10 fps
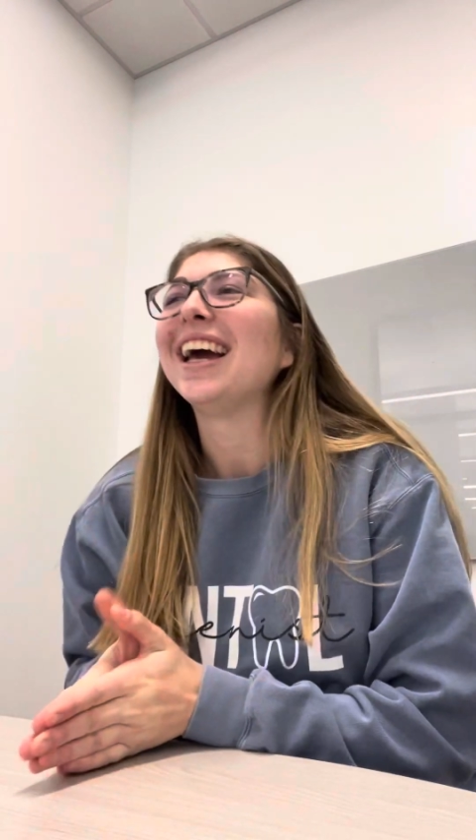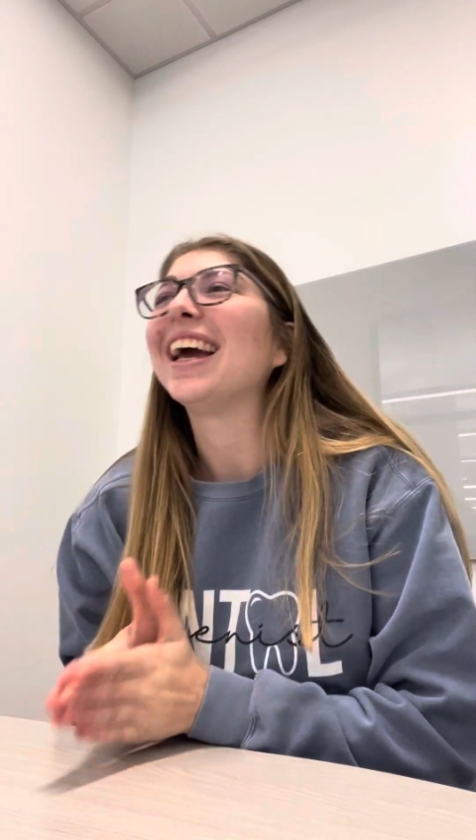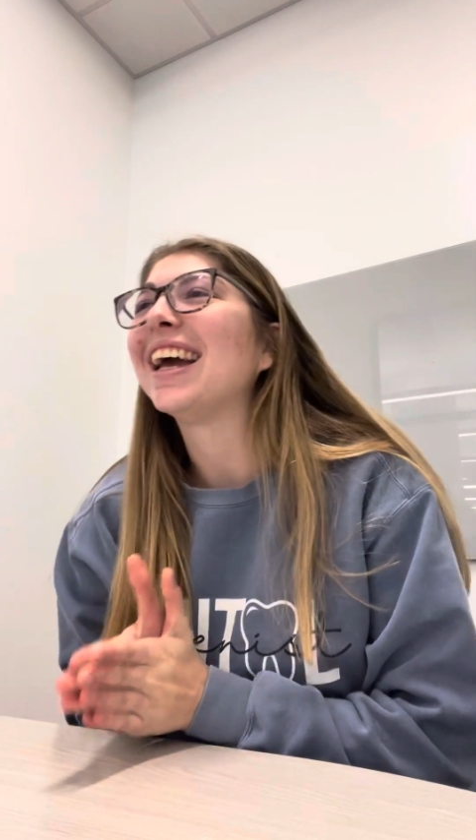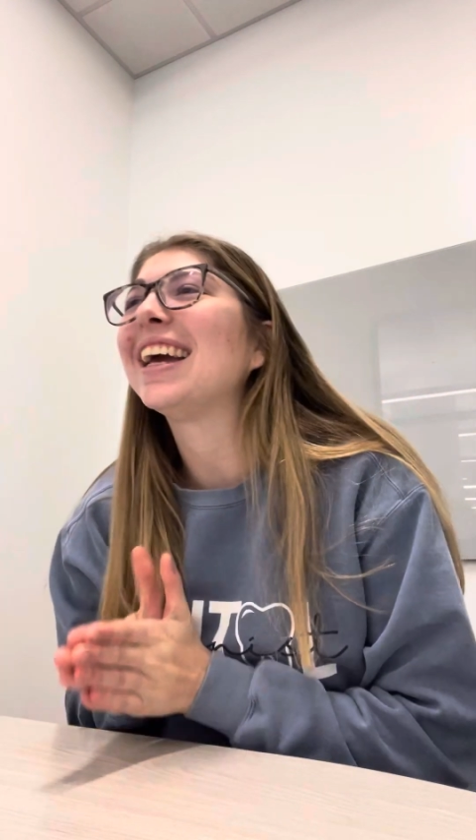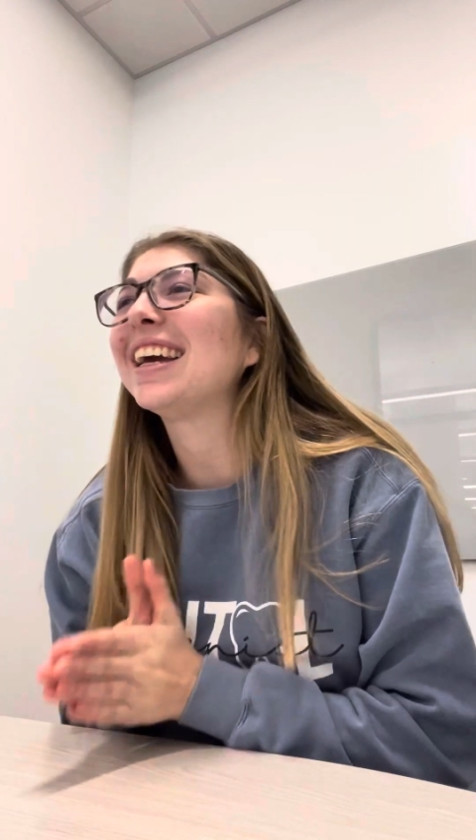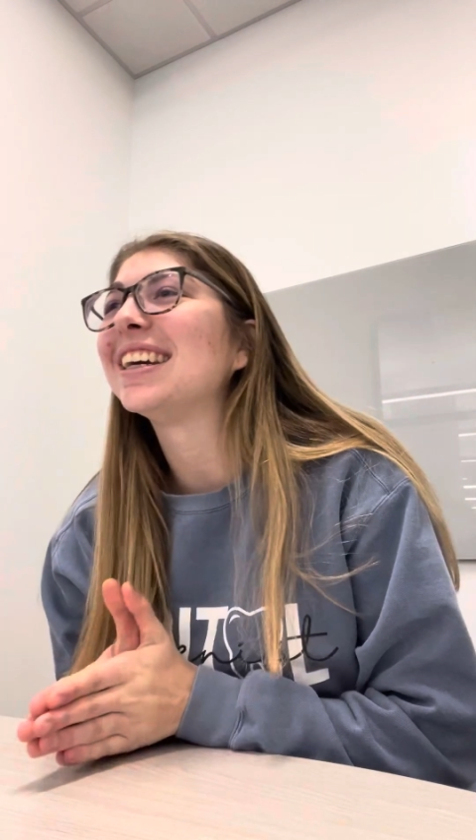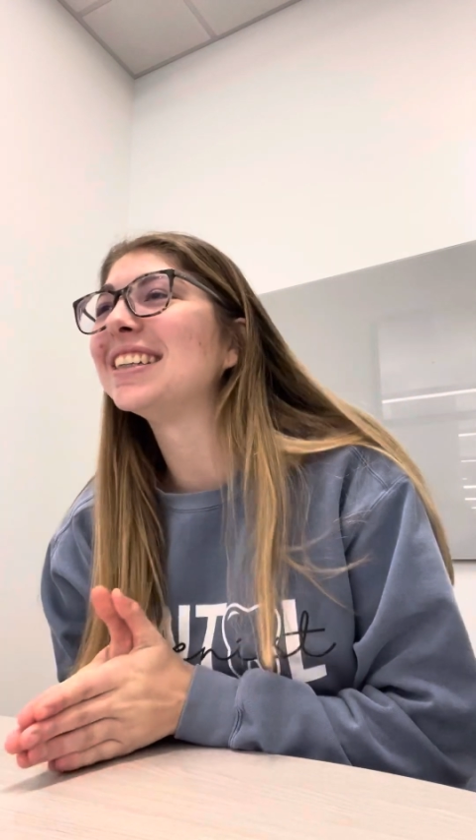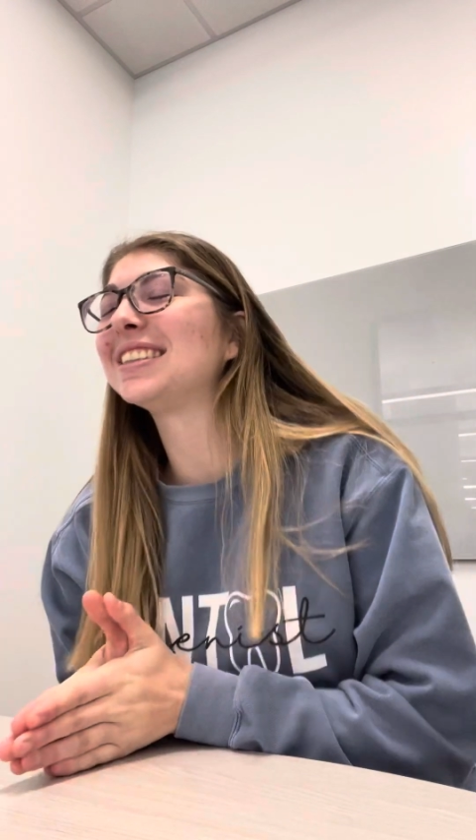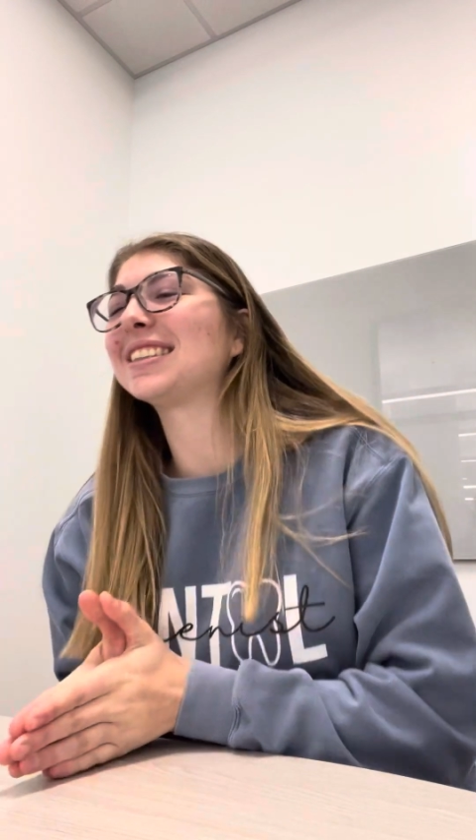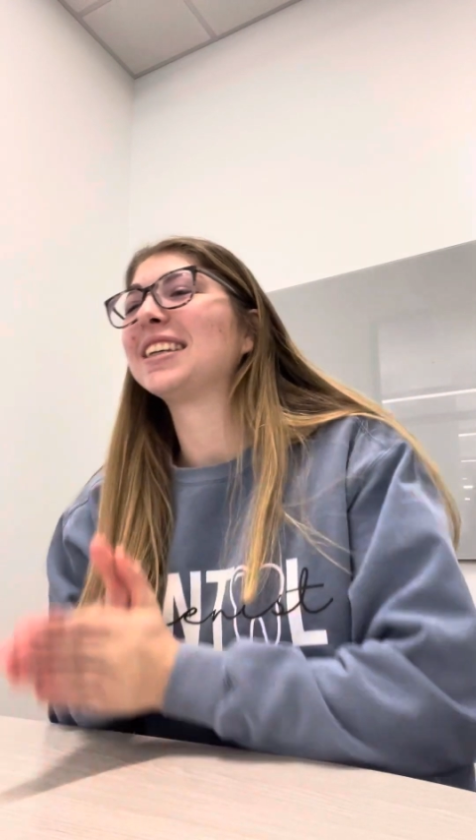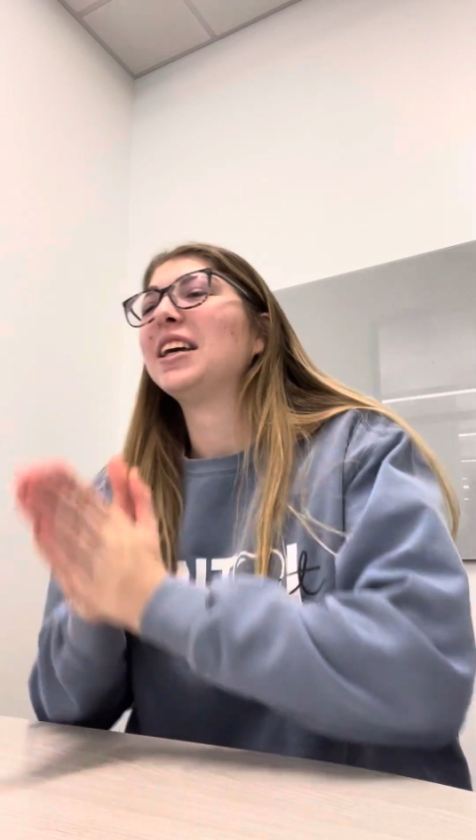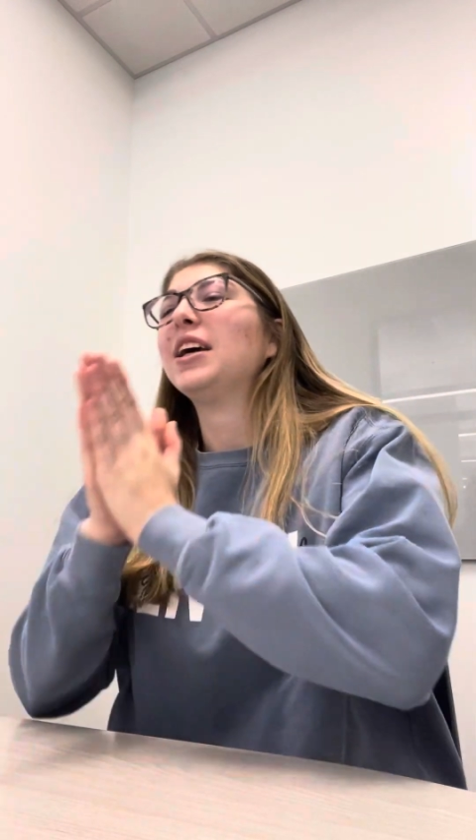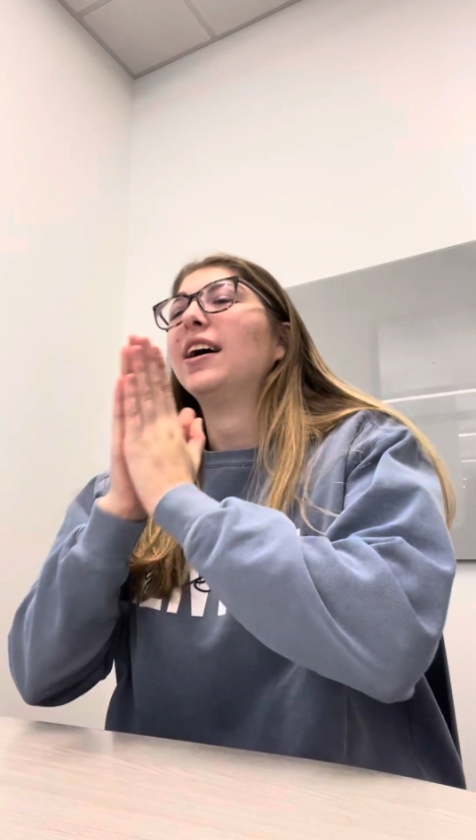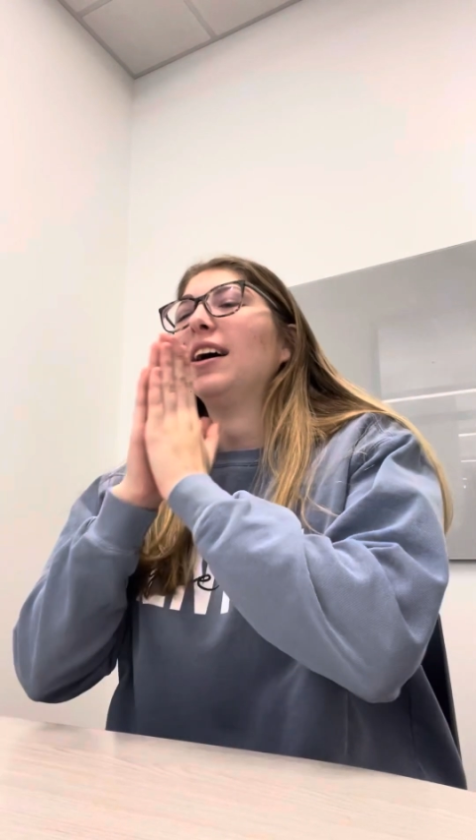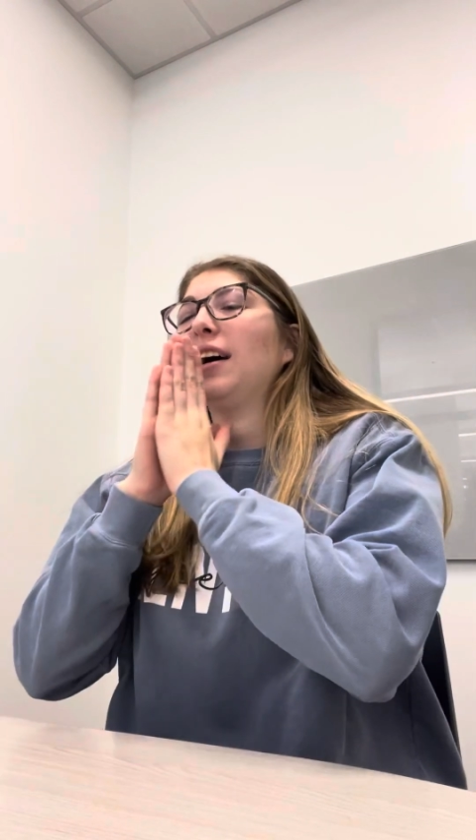It is
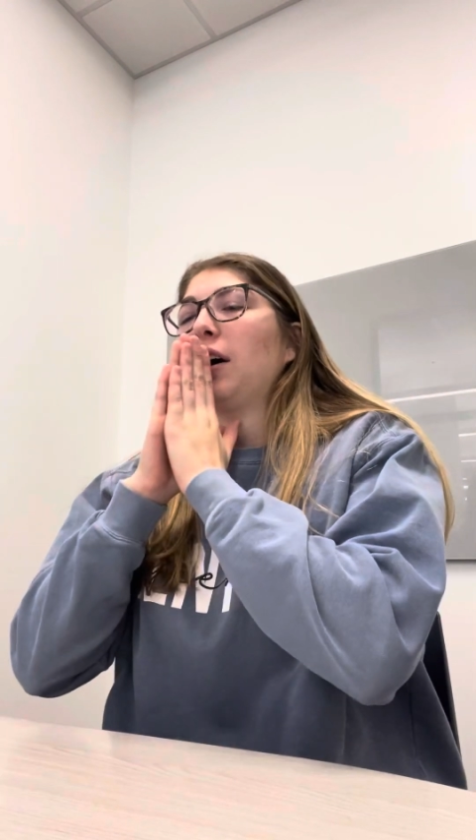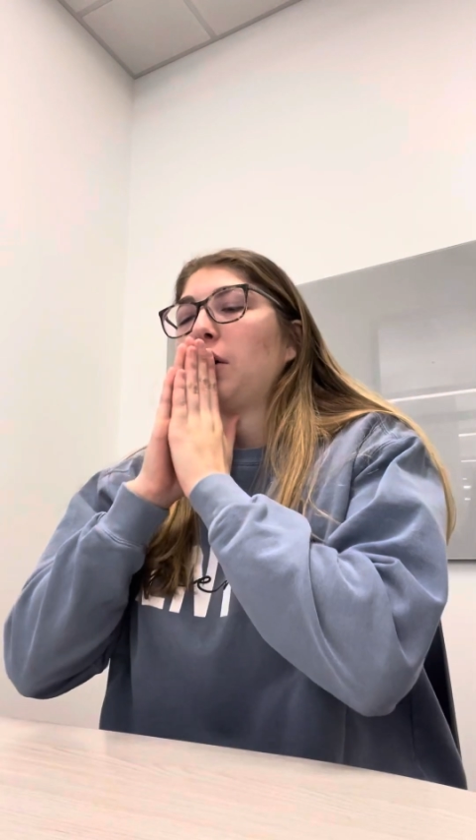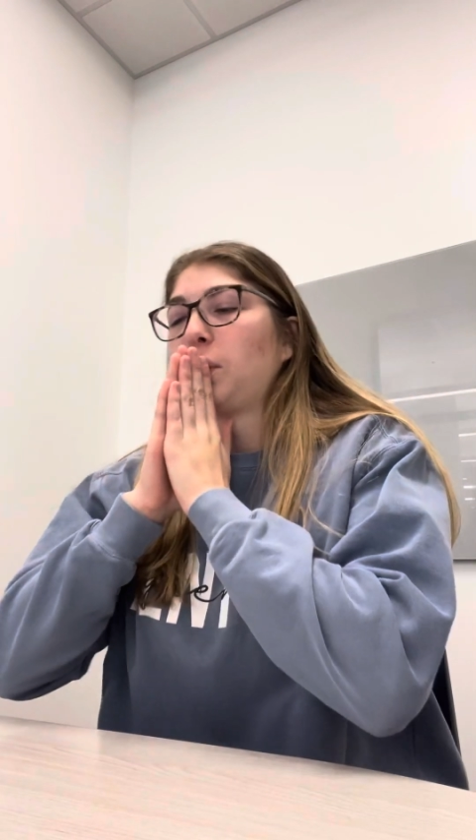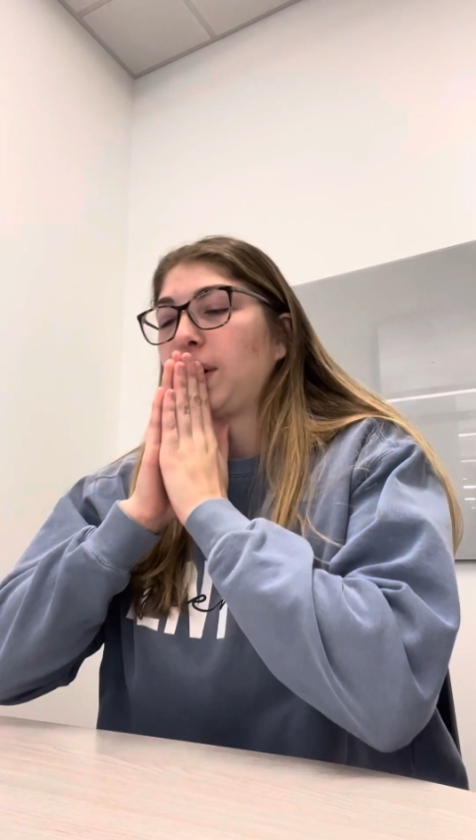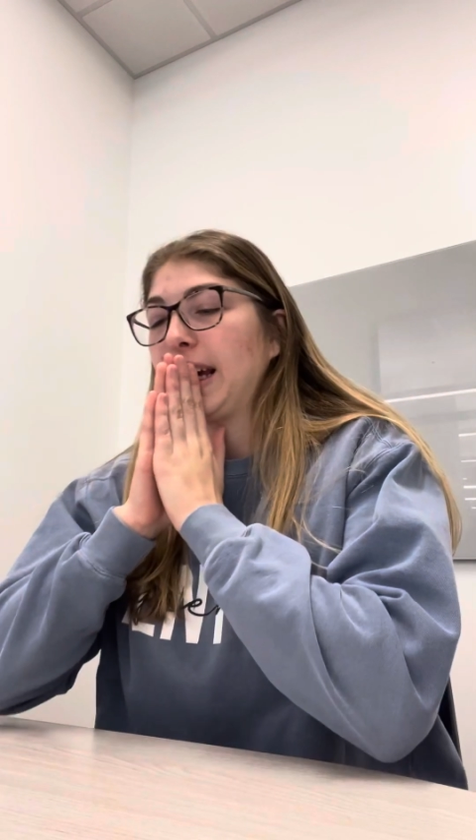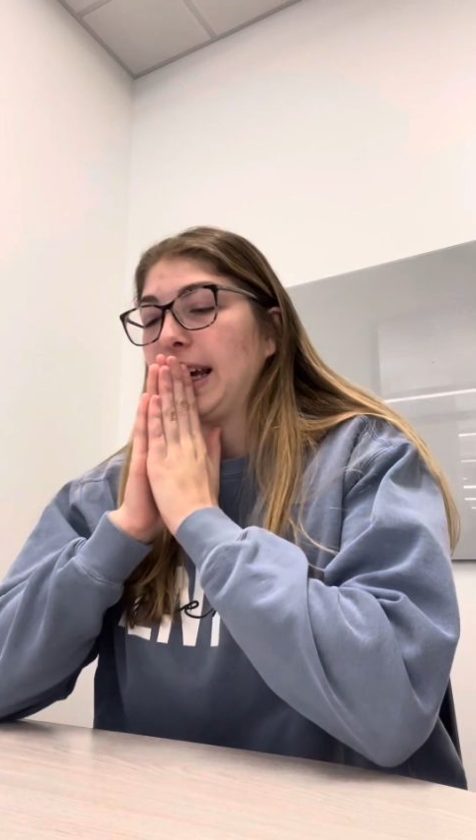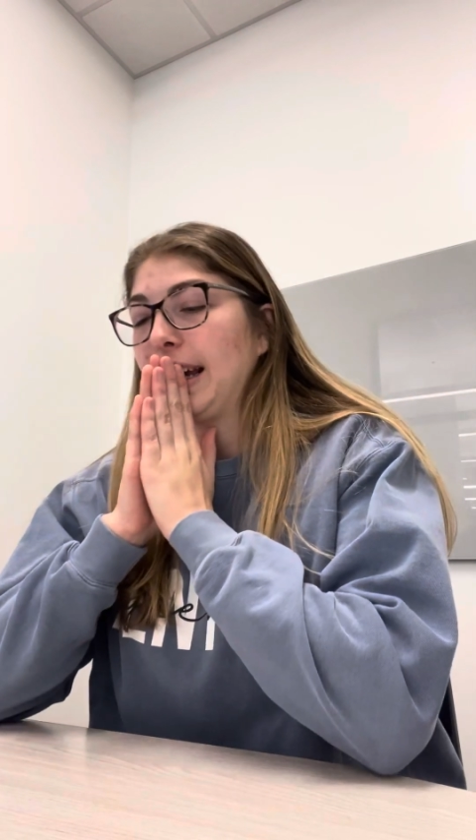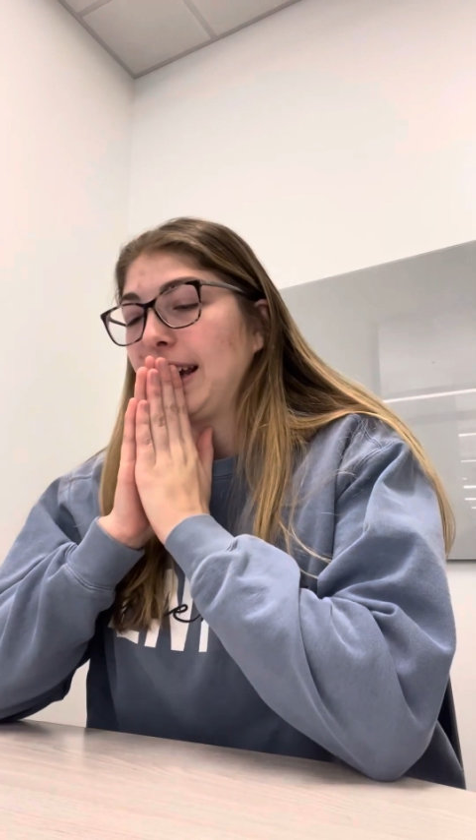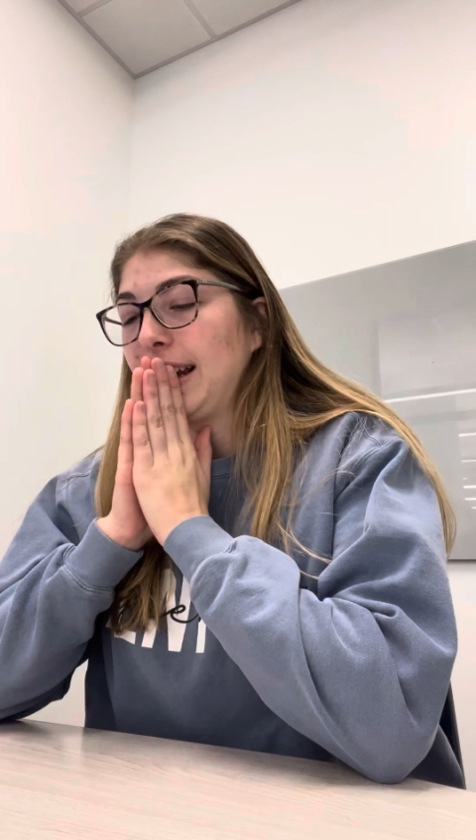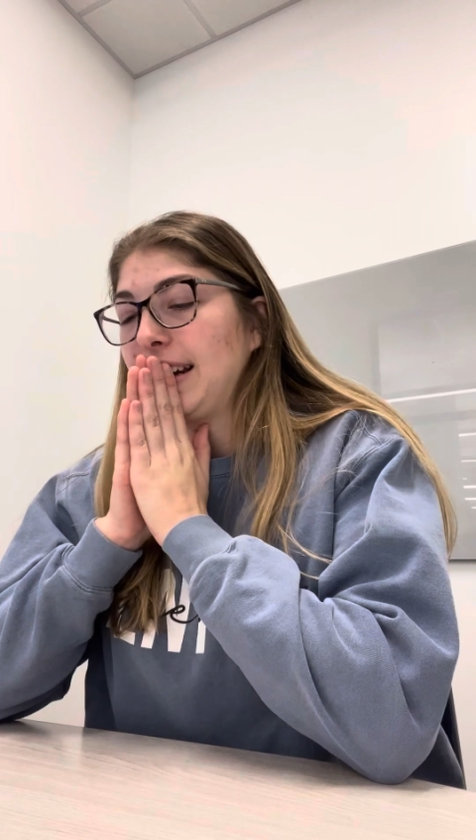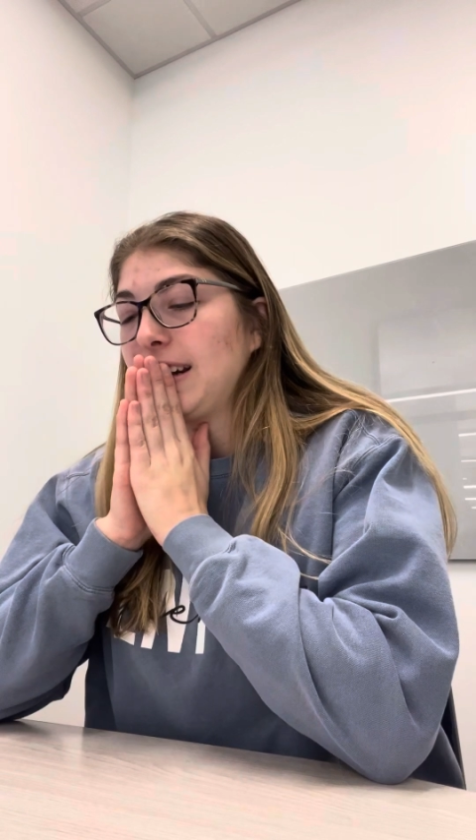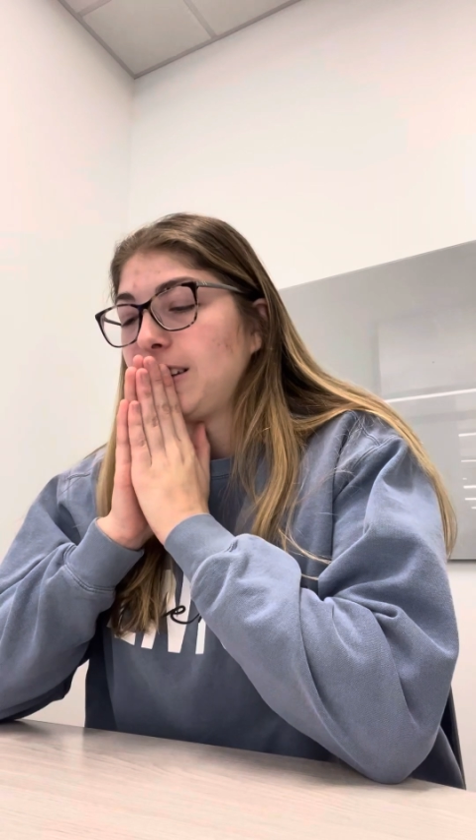when